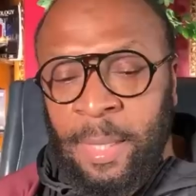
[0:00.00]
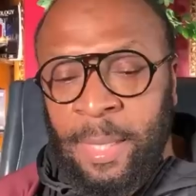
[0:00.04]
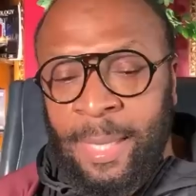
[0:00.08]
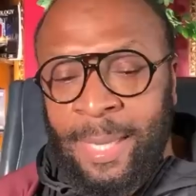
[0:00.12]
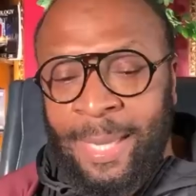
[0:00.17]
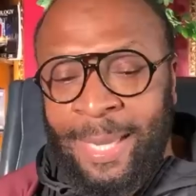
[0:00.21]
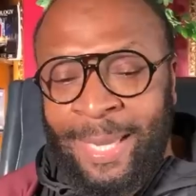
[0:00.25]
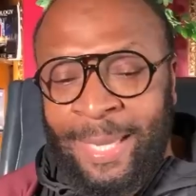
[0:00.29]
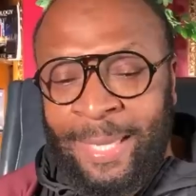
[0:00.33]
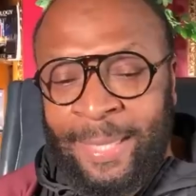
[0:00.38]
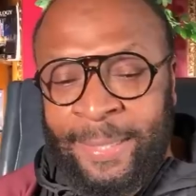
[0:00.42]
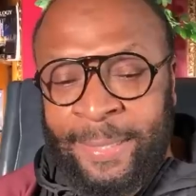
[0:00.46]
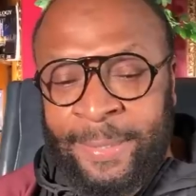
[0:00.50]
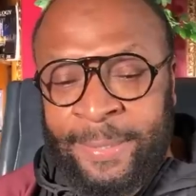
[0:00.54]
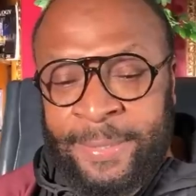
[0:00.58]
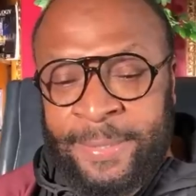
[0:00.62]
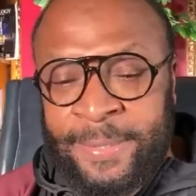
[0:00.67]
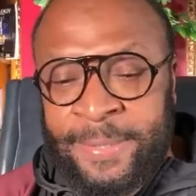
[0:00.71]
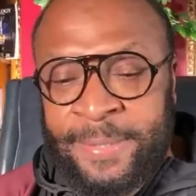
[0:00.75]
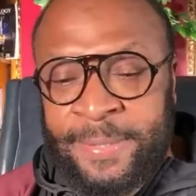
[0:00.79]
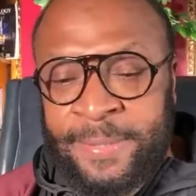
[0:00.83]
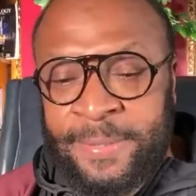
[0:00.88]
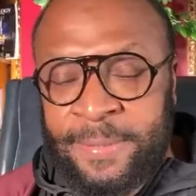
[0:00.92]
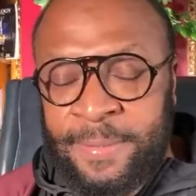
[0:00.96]

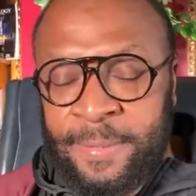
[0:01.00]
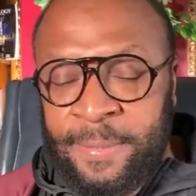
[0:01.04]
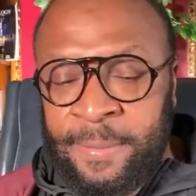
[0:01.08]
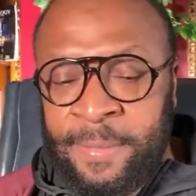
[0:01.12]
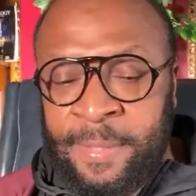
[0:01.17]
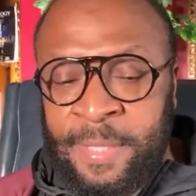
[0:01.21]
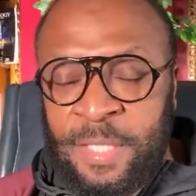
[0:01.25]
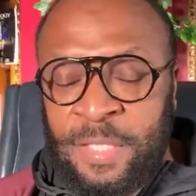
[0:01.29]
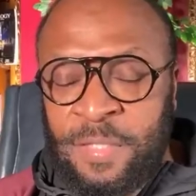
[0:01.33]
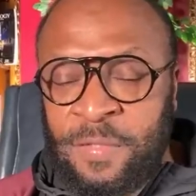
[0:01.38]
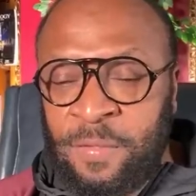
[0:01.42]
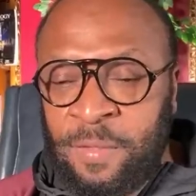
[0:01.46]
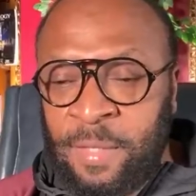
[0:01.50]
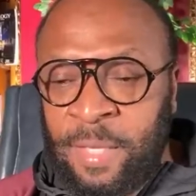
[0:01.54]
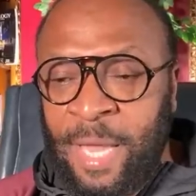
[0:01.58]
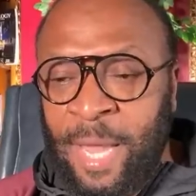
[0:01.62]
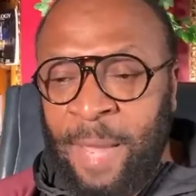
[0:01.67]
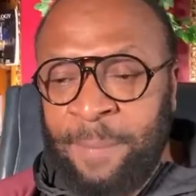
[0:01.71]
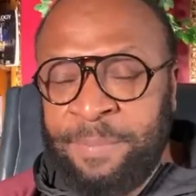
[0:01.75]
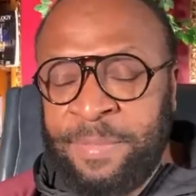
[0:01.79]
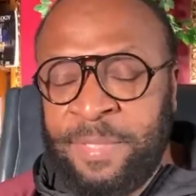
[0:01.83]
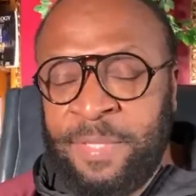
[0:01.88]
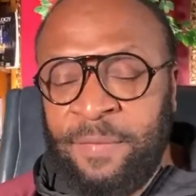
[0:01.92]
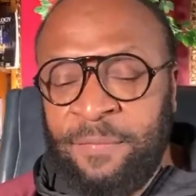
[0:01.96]
is this
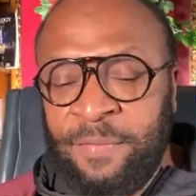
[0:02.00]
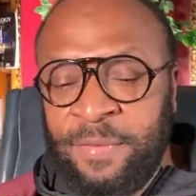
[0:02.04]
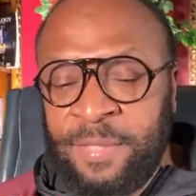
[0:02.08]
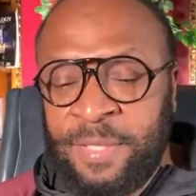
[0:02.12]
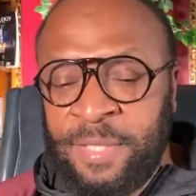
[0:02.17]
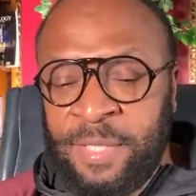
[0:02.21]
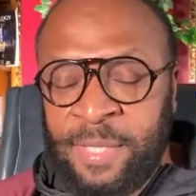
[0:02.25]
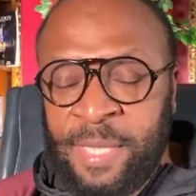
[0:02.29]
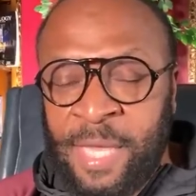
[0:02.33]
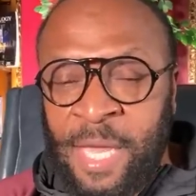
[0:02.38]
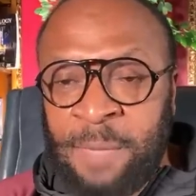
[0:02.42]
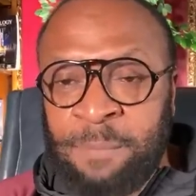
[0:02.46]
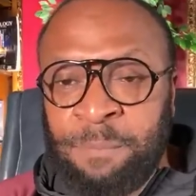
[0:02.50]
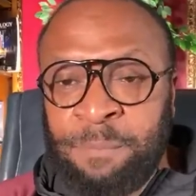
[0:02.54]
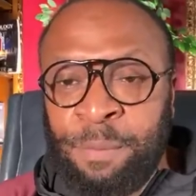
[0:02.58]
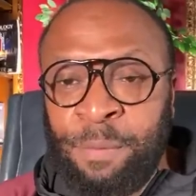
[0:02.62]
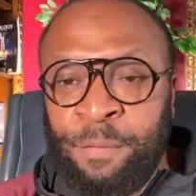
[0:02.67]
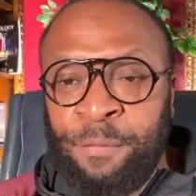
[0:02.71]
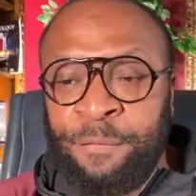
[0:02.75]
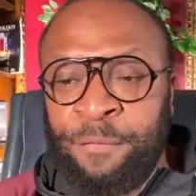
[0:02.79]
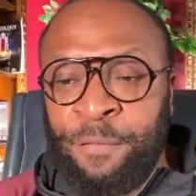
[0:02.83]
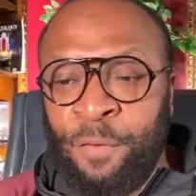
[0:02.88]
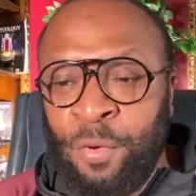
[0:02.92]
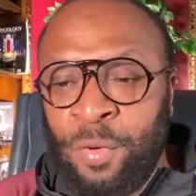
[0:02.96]
captivity that
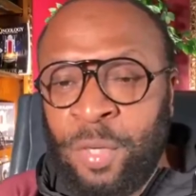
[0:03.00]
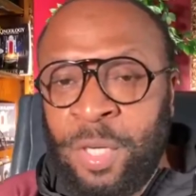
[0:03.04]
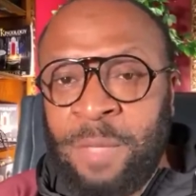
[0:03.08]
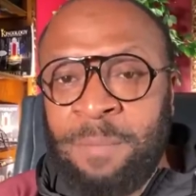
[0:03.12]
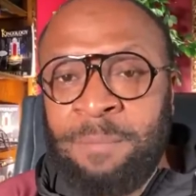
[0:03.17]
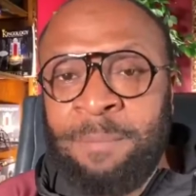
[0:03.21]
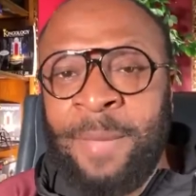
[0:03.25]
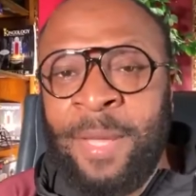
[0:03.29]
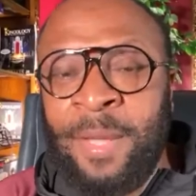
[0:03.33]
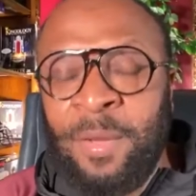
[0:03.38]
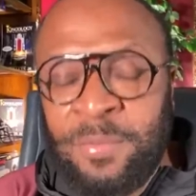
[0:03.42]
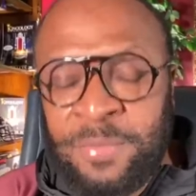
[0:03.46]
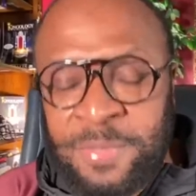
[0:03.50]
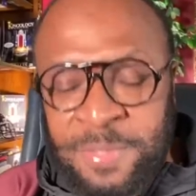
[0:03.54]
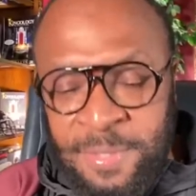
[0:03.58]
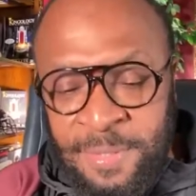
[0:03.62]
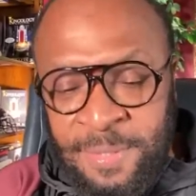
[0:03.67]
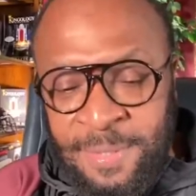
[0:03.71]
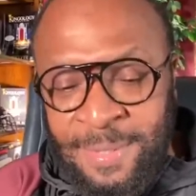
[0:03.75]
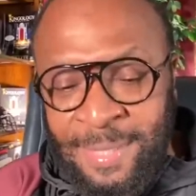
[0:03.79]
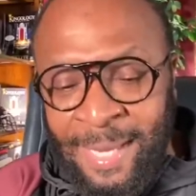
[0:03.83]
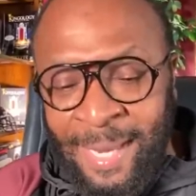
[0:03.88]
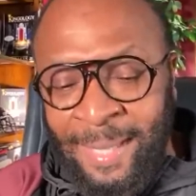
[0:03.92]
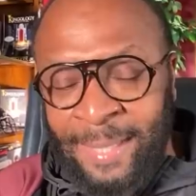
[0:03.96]
perverted male
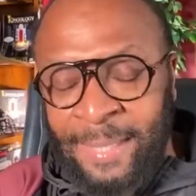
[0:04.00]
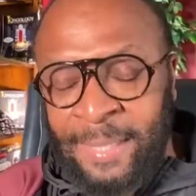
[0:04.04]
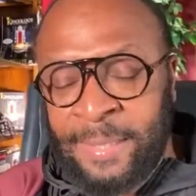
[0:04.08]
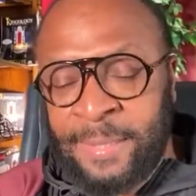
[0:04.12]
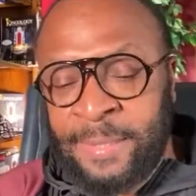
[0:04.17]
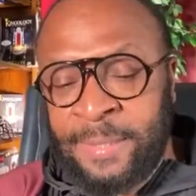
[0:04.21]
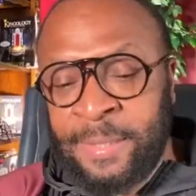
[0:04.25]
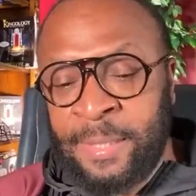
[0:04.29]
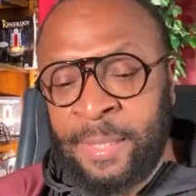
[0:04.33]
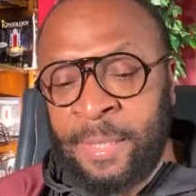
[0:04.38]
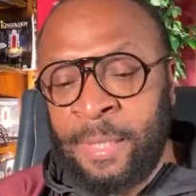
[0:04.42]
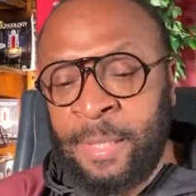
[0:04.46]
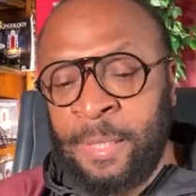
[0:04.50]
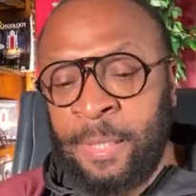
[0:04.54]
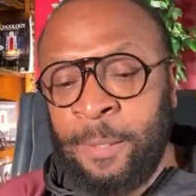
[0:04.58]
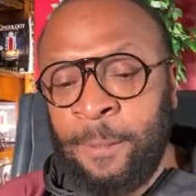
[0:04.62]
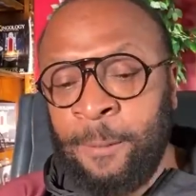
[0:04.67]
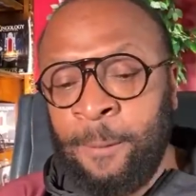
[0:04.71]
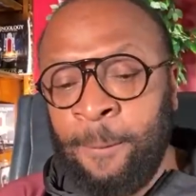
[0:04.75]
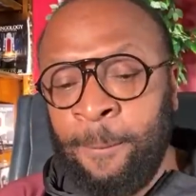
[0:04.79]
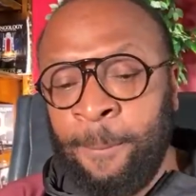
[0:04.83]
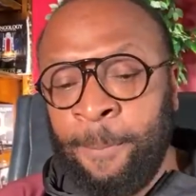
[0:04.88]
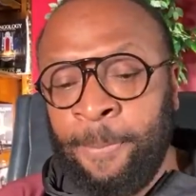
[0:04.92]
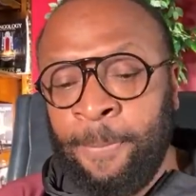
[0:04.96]
society
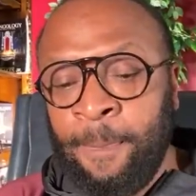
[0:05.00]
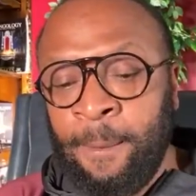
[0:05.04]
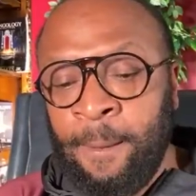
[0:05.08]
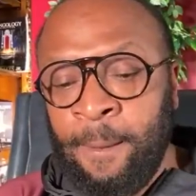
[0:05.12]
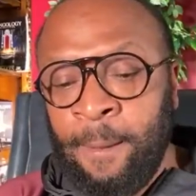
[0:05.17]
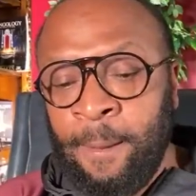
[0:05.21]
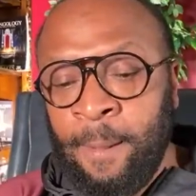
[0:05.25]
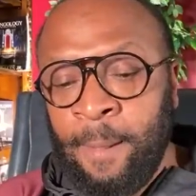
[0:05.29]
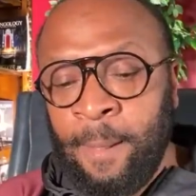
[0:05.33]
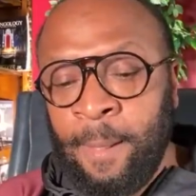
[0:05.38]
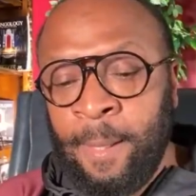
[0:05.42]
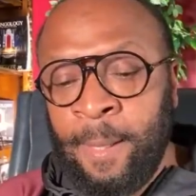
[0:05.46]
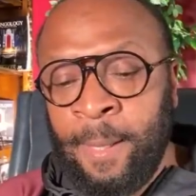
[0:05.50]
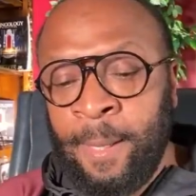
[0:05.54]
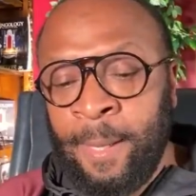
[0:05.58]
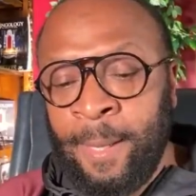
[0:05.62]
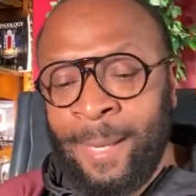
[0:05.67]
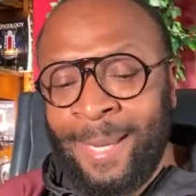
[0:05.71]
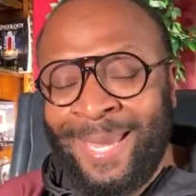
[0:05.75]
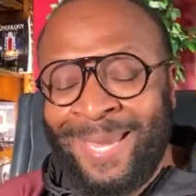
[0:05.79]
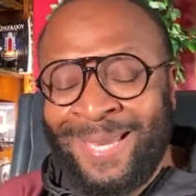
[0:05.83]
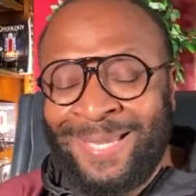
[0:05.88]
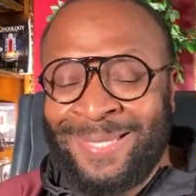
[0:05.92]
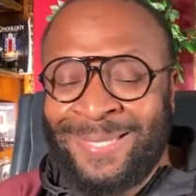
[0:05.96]
uh,
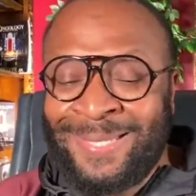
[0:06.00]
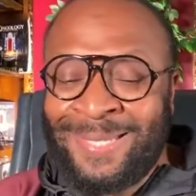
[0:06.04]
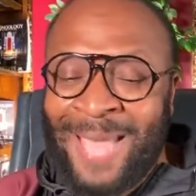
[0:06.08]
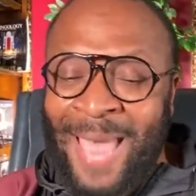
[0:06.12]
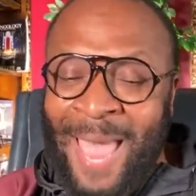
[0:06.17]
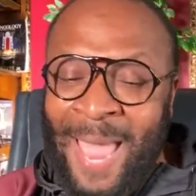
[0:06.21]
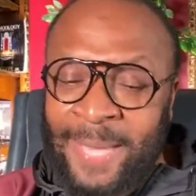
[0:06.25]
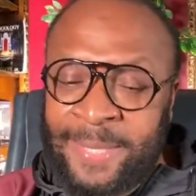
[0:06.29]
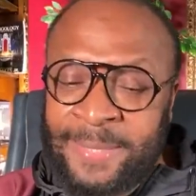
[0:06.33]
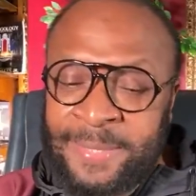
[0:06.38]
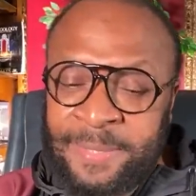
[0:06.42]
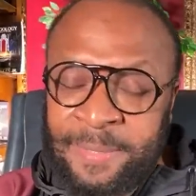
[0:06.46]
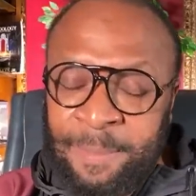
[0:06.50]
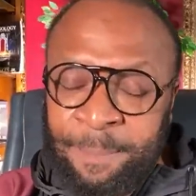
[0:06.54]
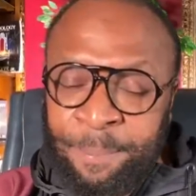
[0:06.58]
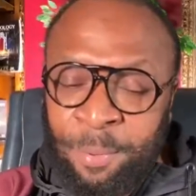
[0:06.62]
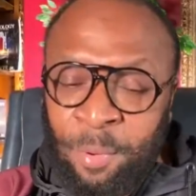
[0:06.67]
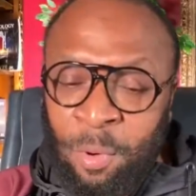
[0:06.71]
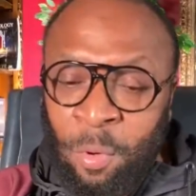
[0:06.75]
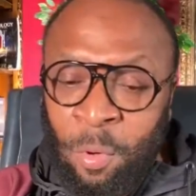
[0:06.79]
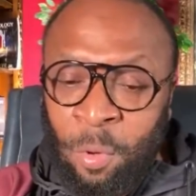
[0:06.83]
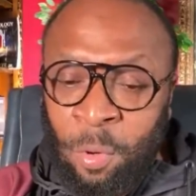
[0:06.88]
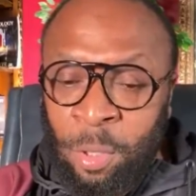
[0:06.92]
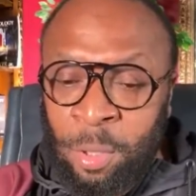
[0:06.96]
exacts
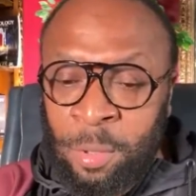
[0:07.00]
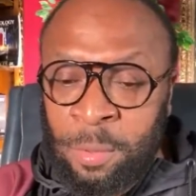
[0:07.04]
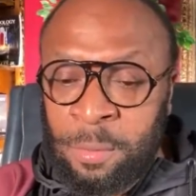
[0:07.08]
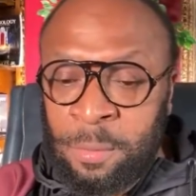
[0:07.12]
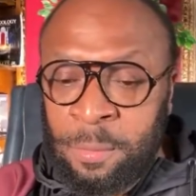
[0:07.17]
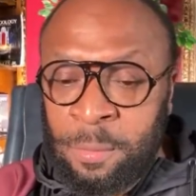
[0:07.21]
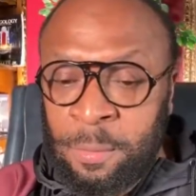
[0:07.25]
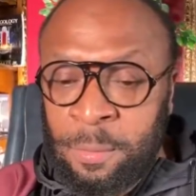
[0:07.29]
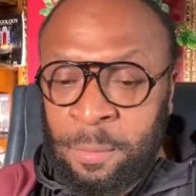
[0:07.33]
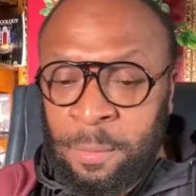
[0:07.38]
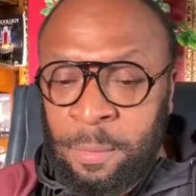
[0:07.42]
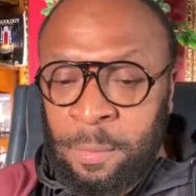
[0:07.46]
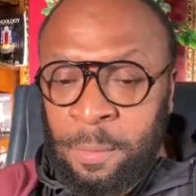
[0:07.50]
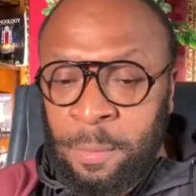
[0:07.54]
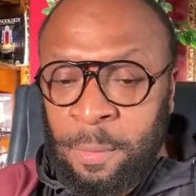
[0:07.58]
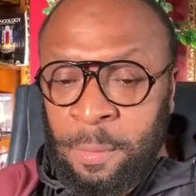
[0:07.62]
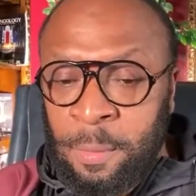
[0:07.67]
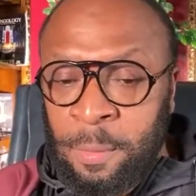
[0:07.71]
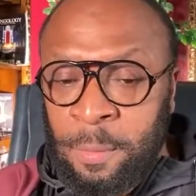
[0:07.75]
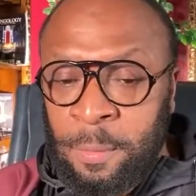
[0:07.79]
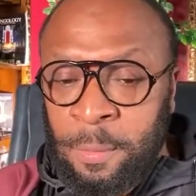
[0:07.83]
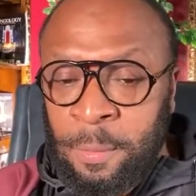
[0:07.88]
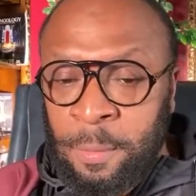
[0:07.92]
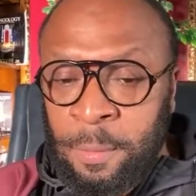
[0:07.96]
upon
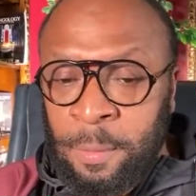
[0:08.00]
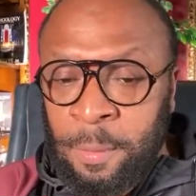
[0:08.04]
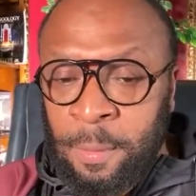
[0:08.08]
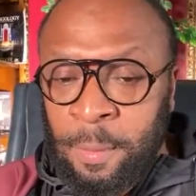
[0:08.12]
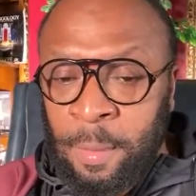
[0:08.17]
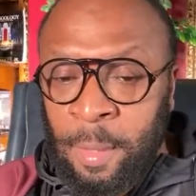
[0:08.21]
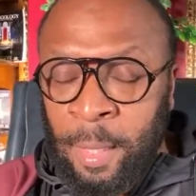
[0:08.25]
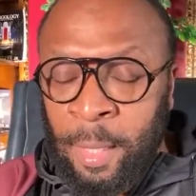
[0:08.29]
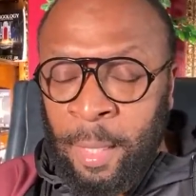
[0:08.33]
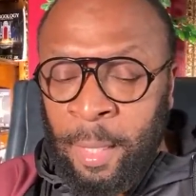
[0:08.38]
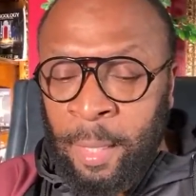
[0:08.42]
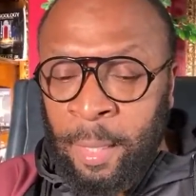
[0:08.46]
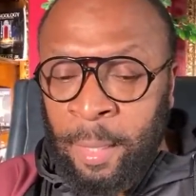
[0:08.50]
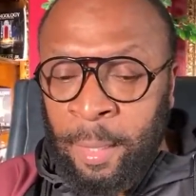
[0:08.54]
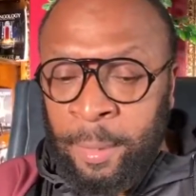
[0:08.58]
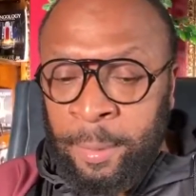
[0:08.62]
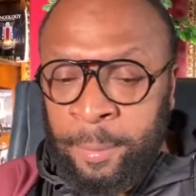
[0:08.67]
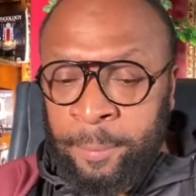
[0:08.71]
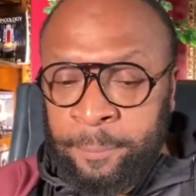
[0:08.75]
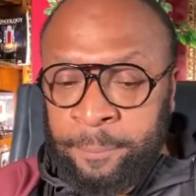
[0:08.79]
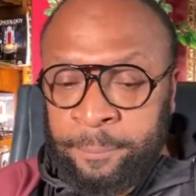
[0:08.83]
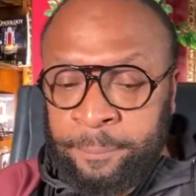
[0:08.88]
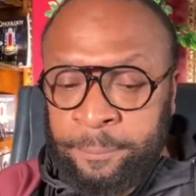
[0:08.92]
um,